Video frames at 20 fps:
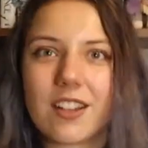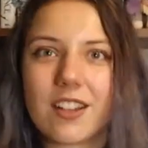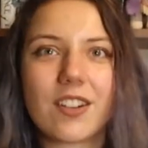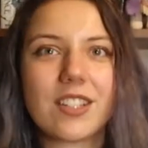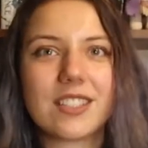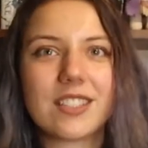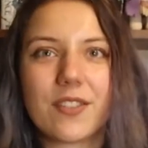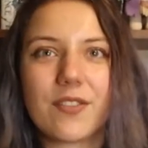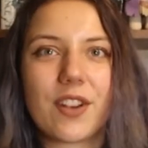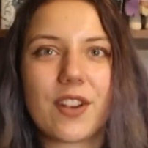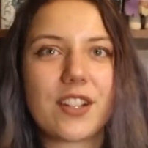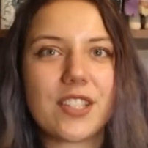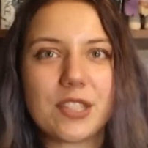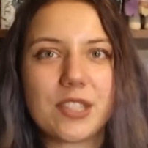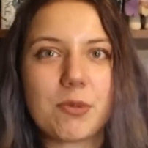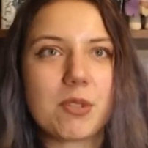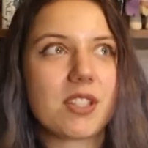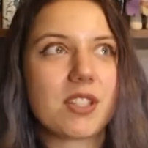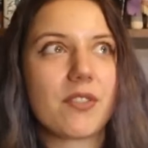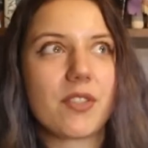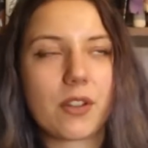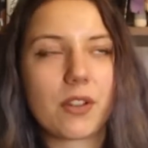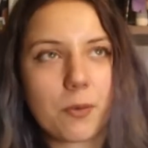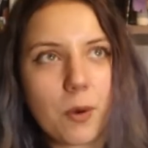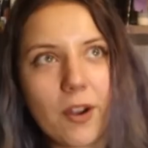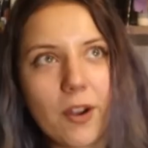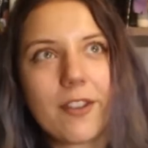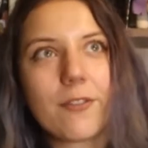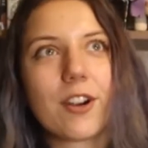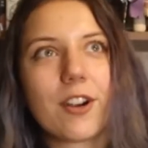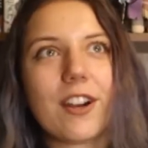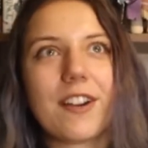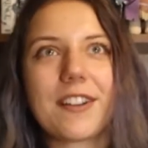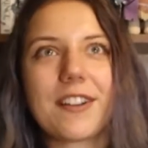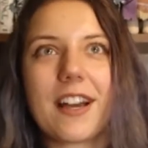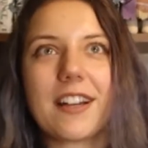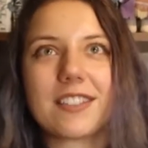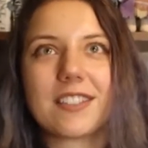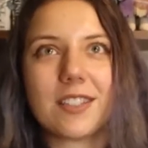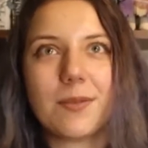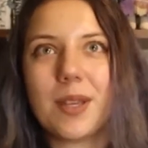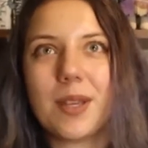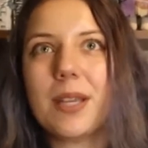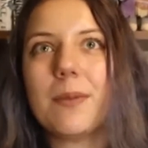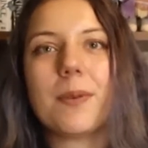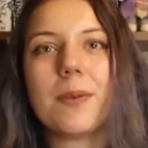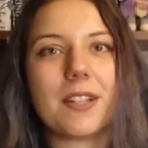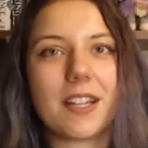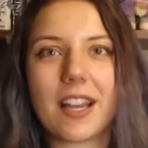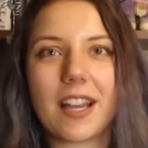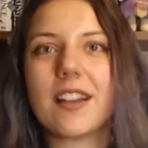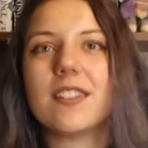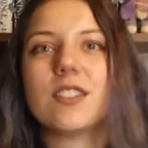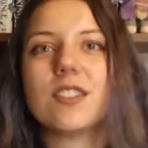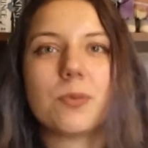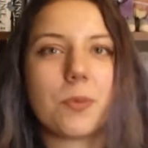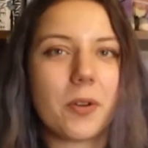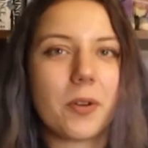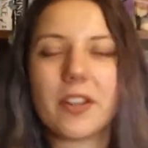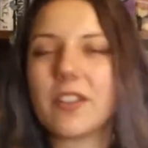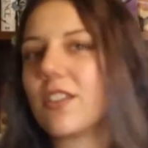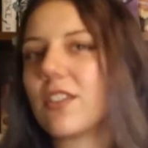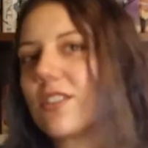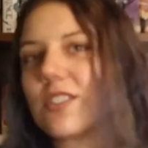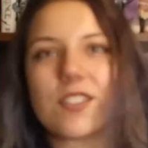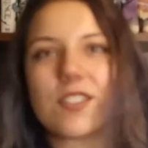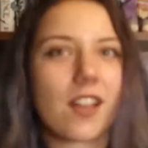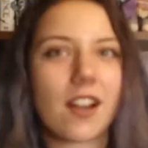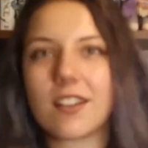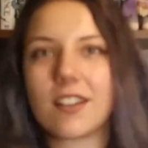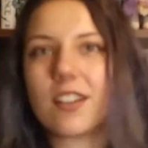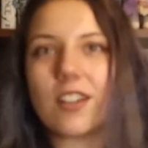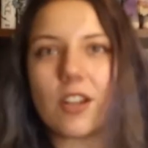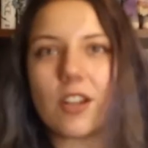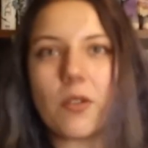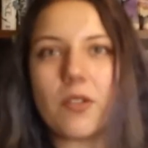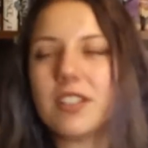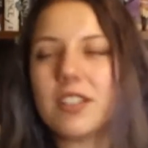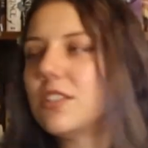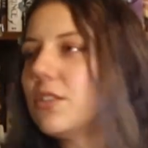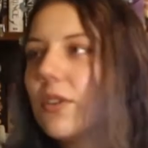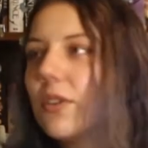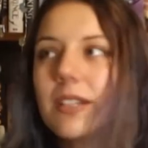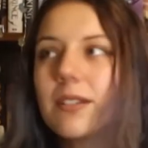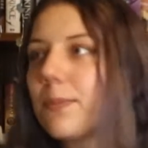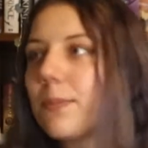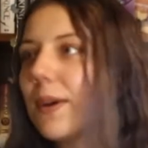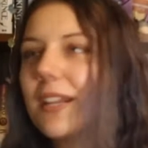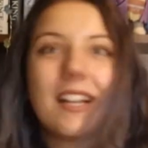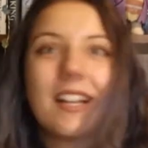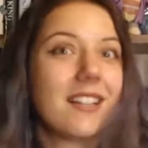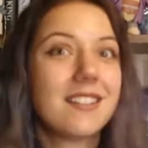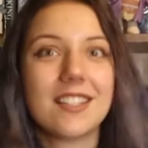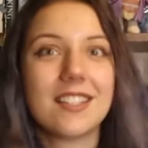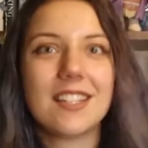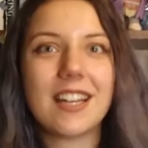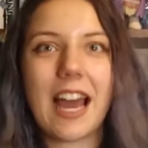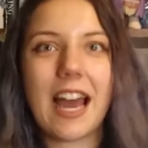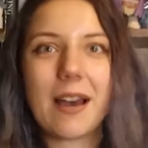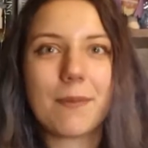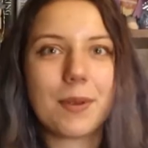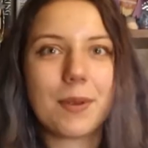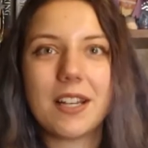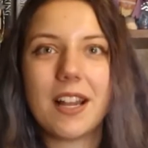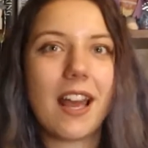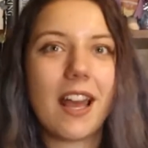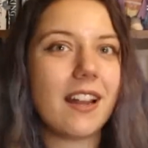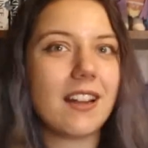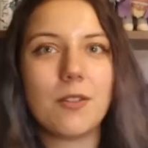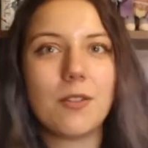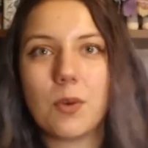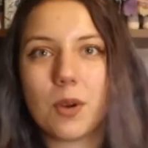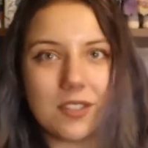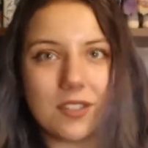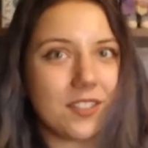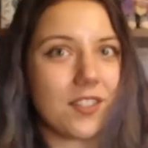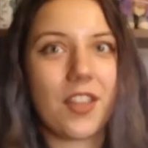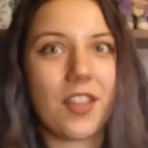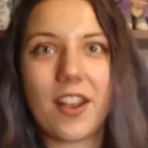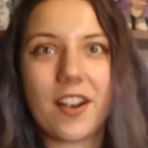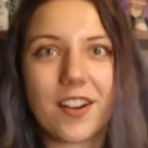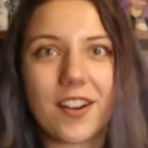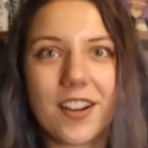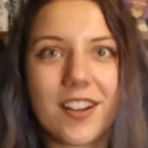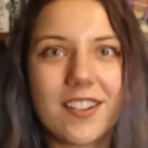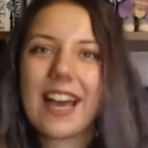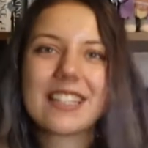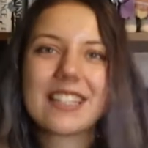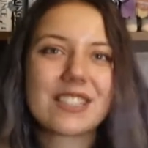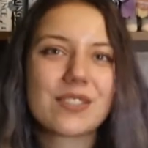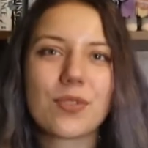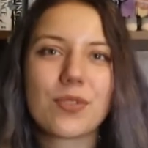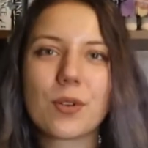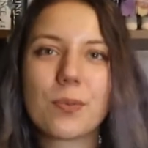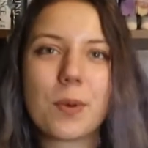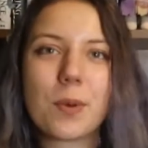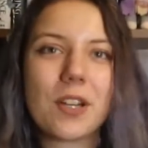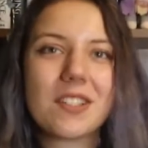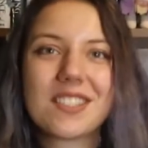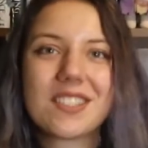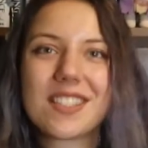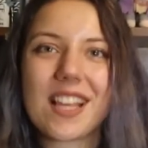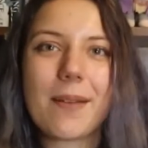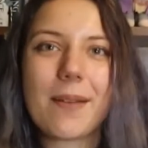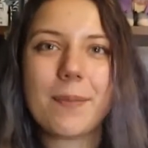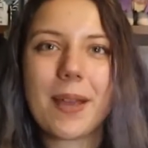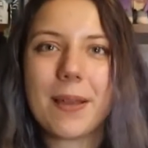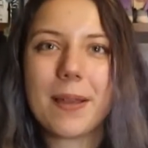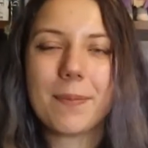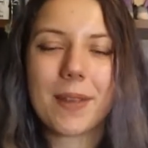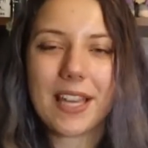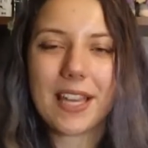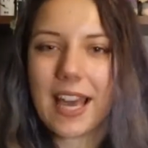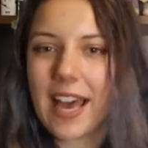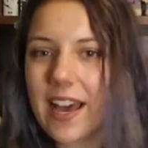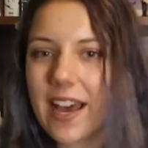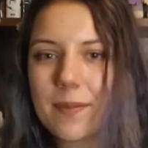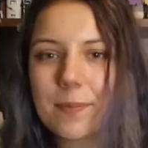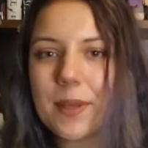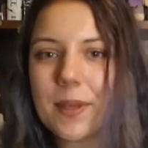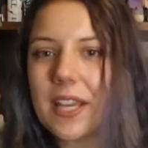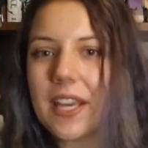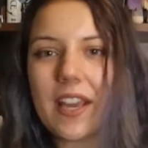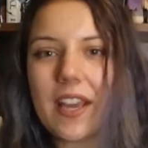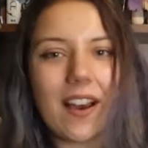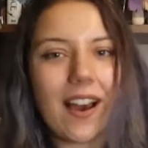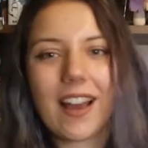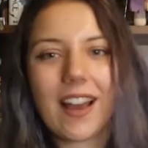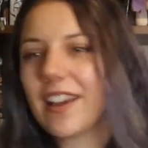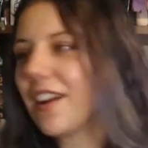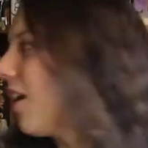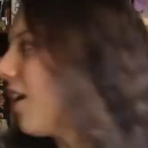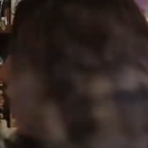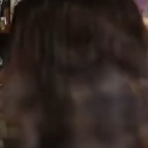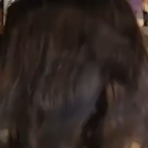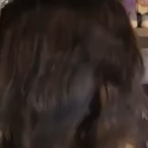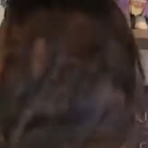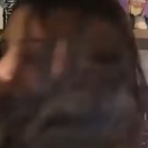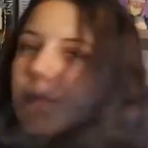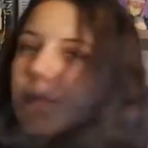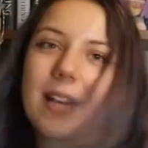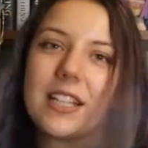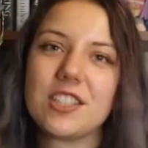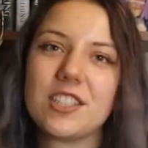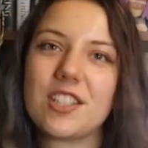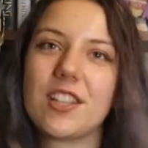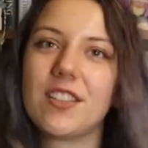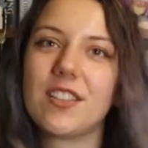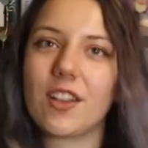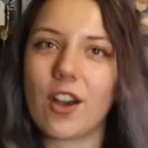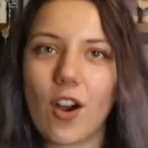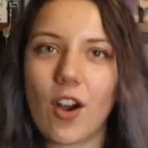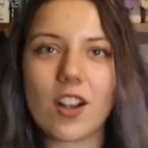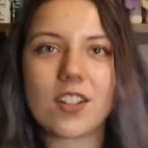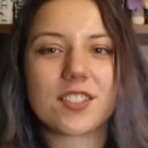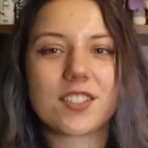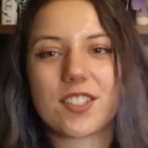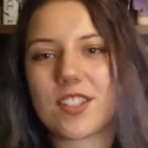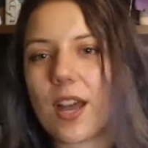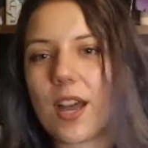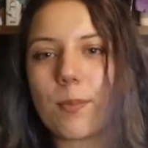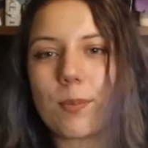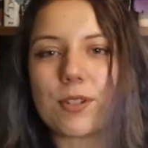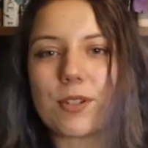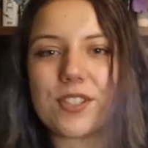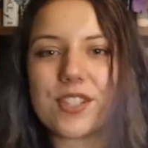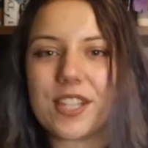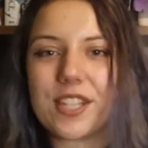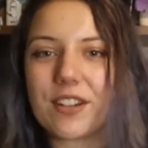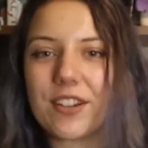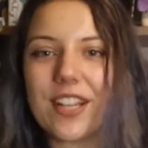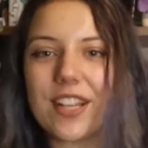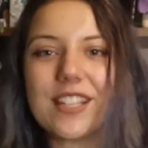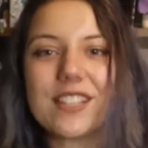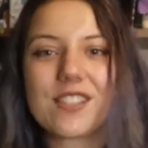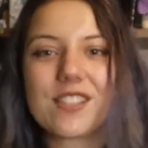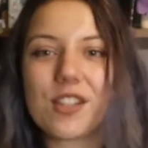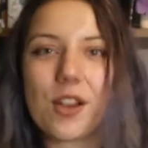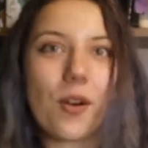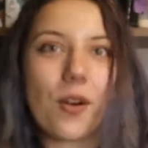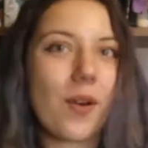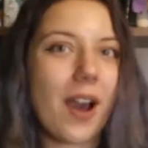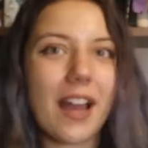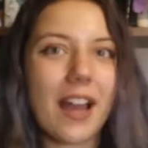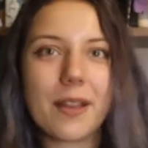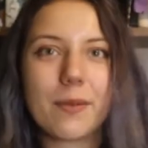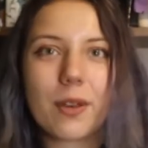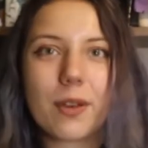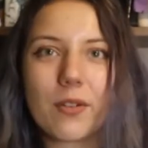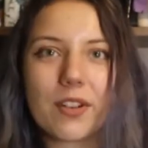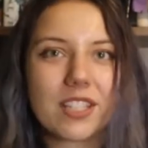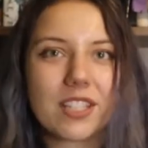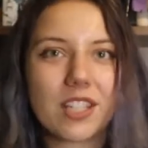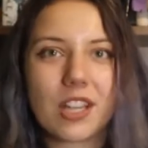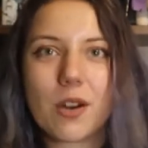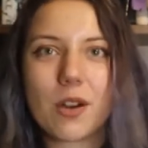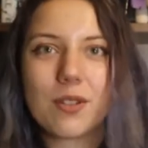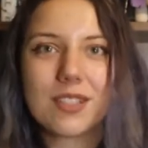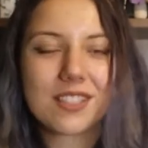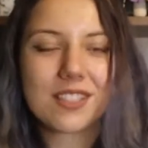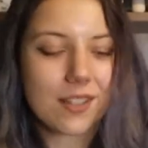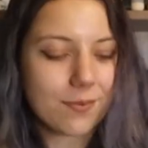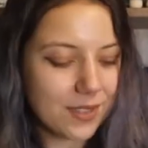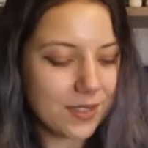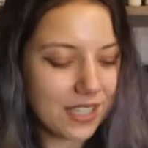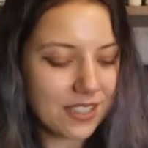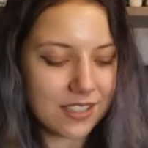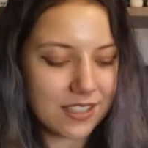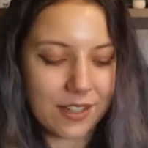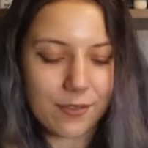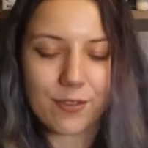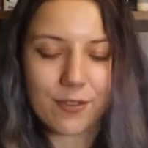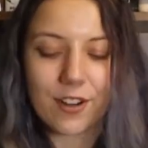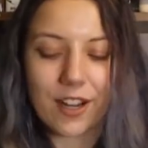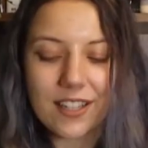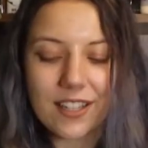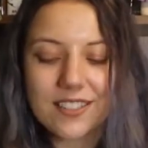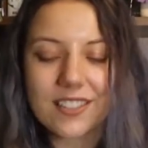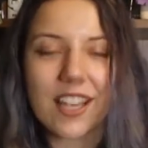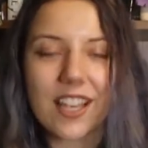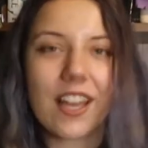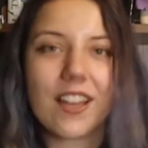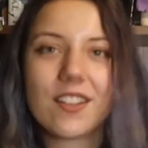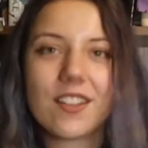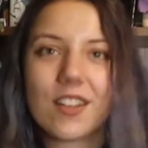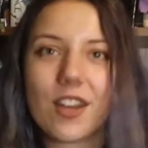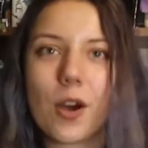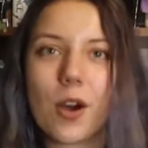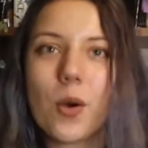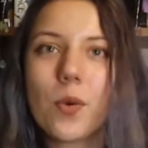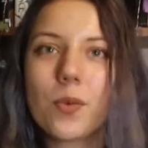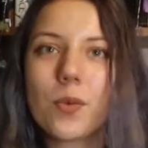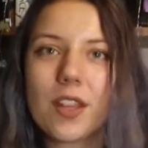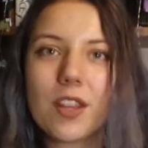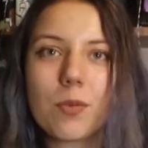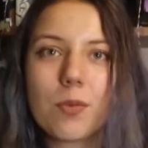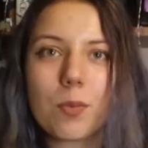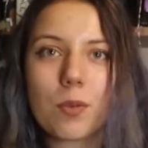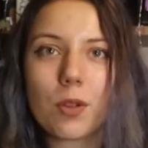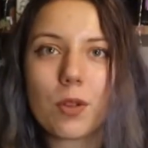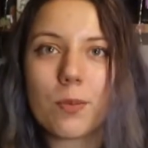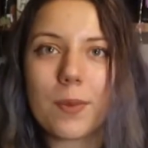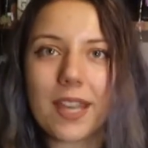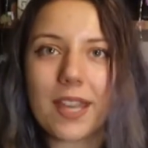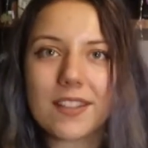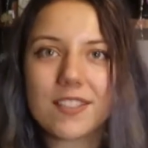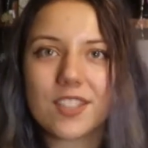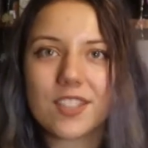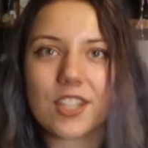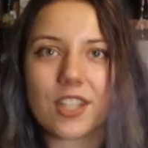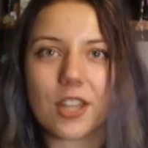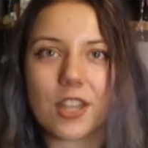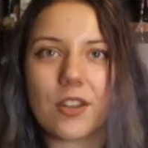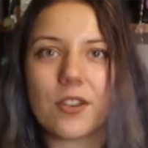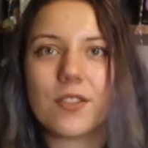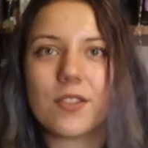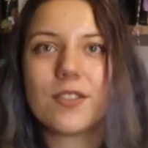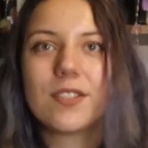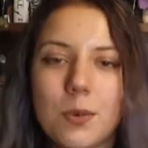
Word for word: There is a very specific point where it got to me, but again, spoilers, not gonna go into it, but it did happen and it was there. As for books that made me happy, I already mentioned the Heartstopper series, so I'm going to go with something different and go with Bloom Into You.